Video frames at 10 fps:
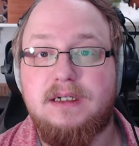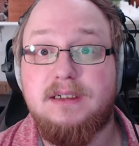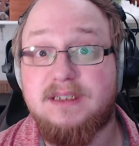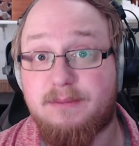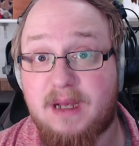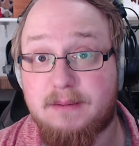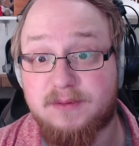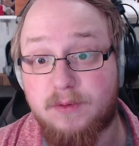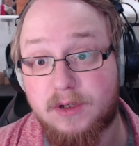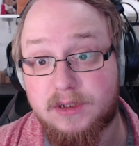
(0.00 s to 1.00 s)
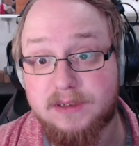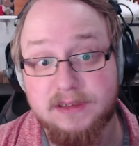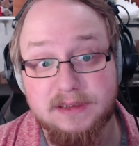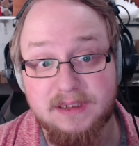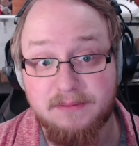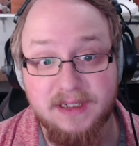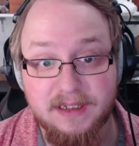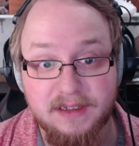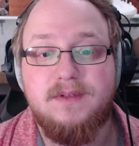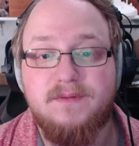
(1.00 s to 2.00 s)
Some apps worked, some
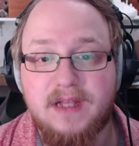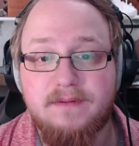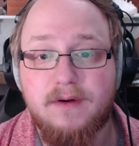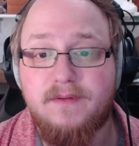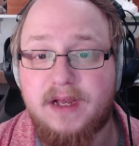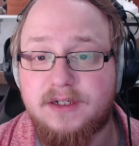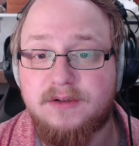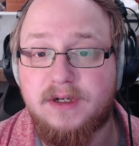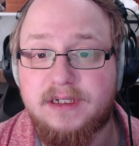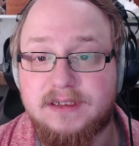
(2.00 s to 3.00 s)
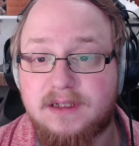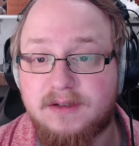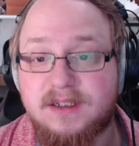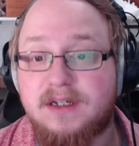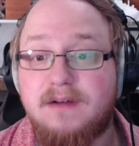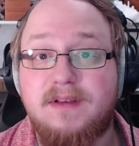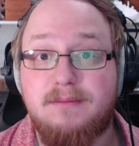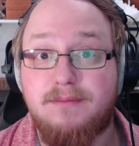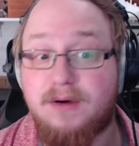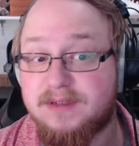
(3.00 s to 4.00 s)
didn't. Flavor of Android is close enough that
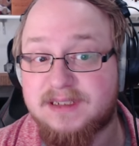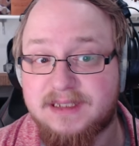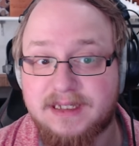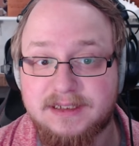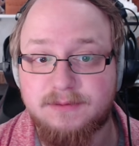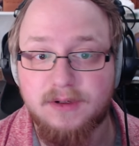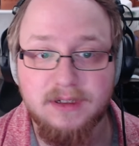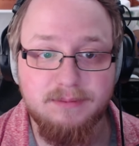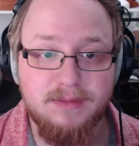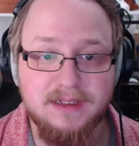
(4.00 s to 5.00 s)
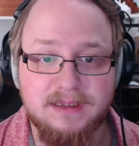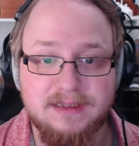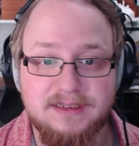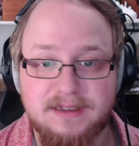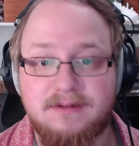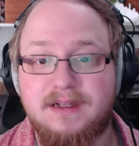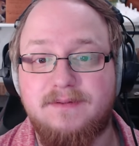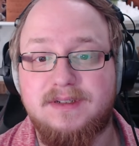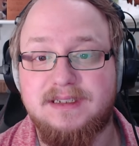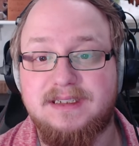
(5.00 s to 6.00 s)
most things work, but the subtle
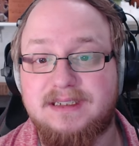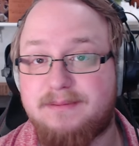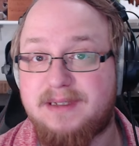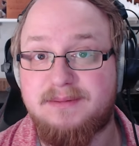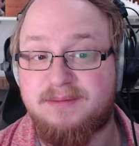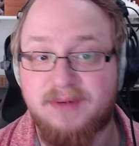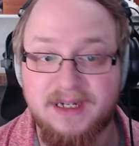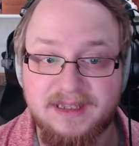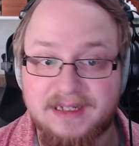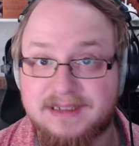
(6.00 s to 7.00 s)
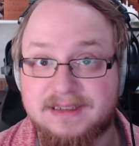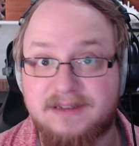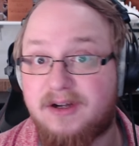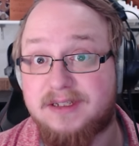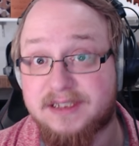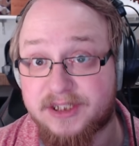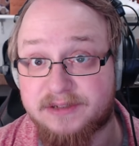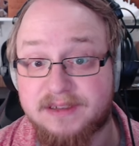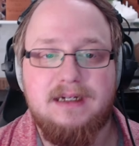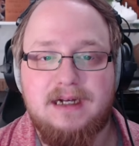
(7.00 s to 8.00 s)
differences sometimes break things and cause
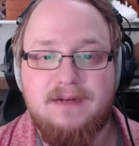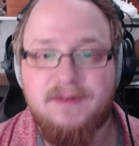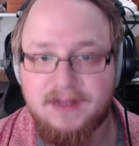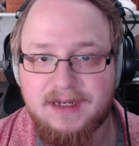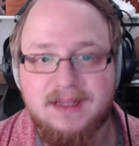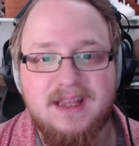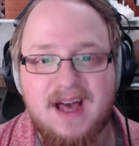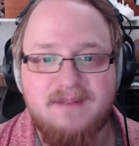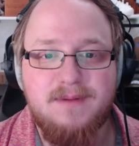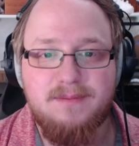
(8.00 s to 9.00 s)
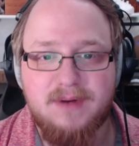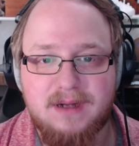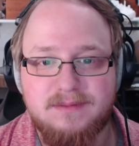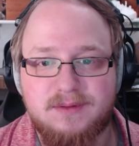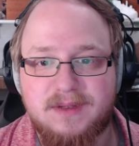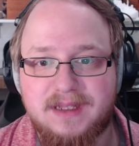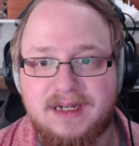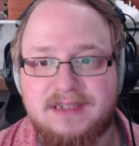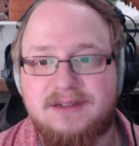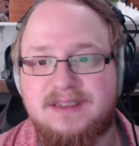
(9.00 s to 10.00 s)
issues. I feel like a lot of my problems with
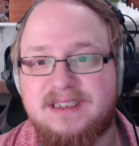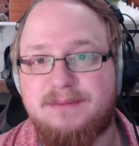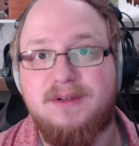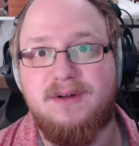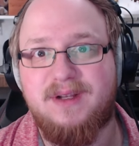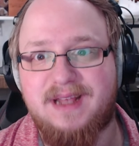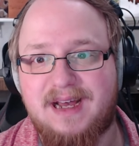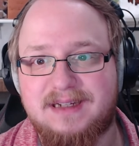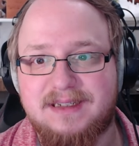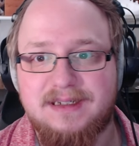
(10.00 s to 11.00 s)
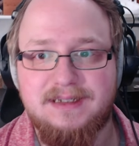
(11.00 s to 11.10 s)
Linux are similar to that.